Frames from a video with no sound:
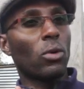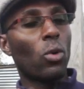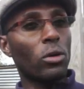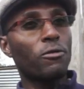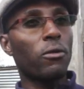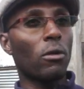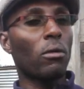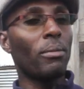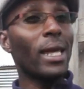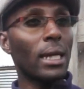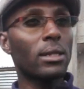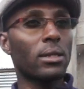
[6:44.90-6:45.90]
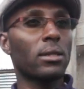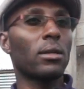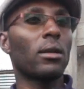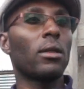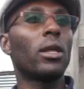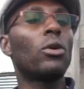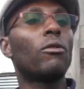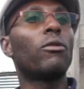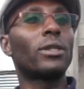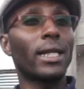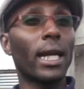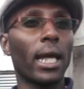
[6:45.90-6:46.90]
Goat for meat, they go
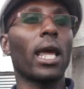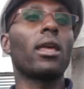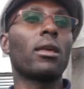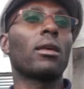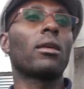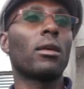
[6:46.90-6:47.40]
for 10k.